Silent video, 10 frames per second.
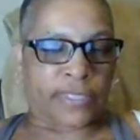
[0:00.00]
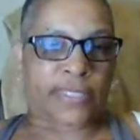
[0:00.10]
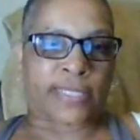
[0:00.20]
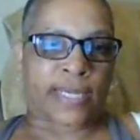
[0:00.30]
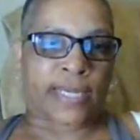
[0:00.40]

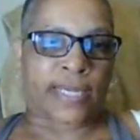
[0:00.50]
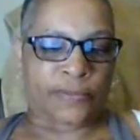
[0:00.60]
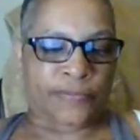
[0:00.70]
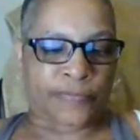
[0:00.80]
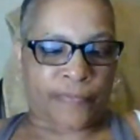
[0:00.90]
I
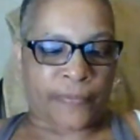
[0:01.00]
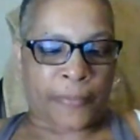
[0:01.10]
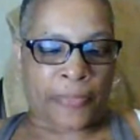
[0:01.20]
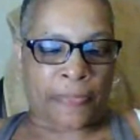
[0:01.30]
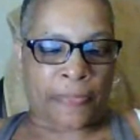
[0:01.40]
began
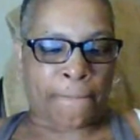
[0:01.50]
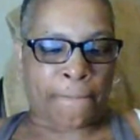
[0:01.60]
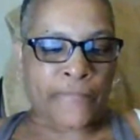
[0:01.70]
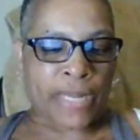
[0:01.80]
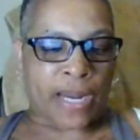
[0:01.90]
by having
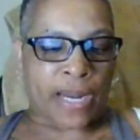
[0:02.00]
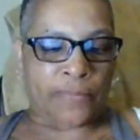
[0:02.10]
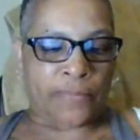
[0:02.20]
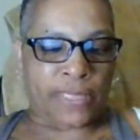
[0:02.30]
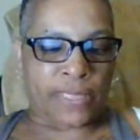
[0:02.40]
6
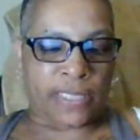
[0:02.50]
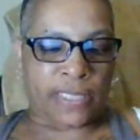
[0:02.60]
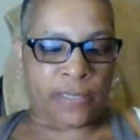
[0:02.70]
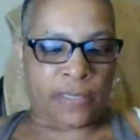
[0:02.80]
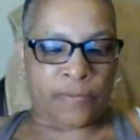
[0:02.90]
liters of
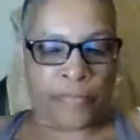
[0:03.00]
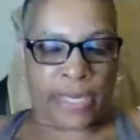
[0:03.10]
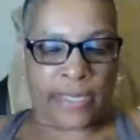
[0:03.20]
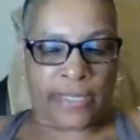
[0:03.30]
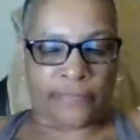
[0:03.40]
fluid
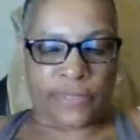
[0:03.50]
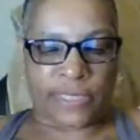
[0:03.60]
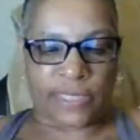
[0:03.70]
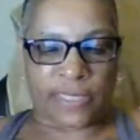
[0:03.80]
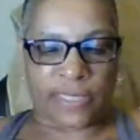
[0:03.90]
drawn
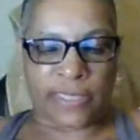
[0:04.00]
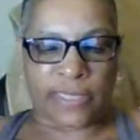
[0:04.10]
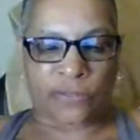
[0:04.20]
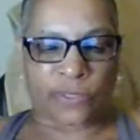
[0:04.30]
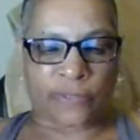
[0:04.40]
off my
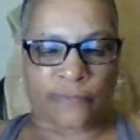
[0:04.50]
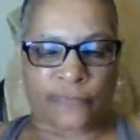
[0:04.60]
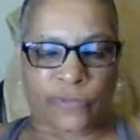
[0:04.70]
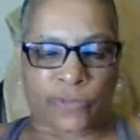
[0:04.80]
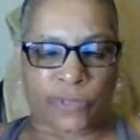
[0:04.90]
stomach
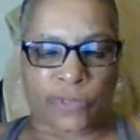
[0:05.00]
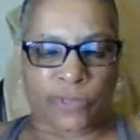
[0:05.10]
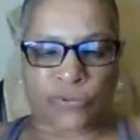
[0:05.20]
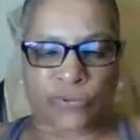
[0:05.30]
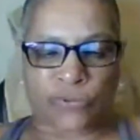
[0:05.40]

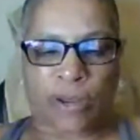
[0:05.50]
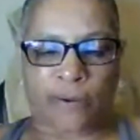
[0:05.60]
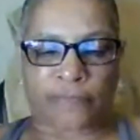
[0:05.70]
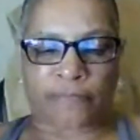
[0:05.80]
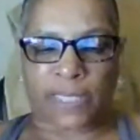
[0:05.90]
so I
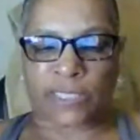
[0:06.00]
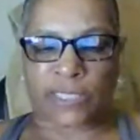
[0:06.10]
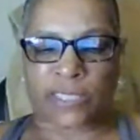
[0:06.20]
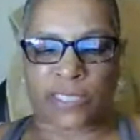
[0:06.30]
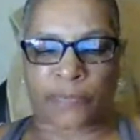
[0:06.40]
could
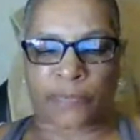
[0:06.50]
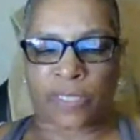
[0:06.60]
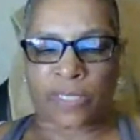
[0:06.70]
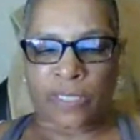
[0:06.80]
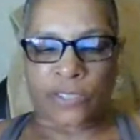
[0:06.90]
move
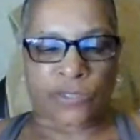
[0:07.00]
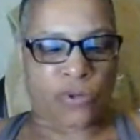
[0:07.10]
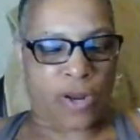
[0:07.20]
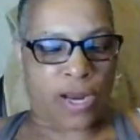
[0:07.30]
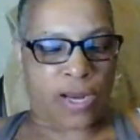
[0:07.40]

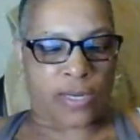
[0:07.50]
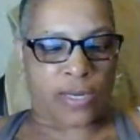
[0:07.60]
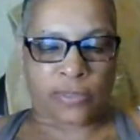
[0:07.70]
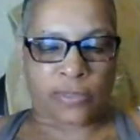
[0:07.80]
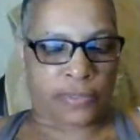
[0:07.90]
around a
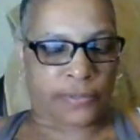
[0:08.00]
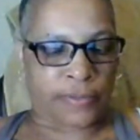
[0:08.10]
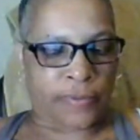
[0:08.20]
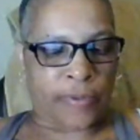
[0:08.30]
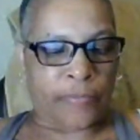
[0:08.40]
little bit
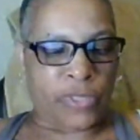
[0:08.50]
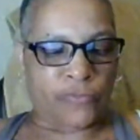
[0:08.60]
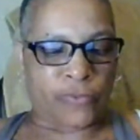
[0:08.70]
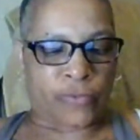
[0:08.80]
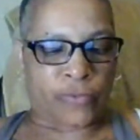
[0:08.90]

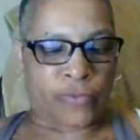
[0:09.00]
better.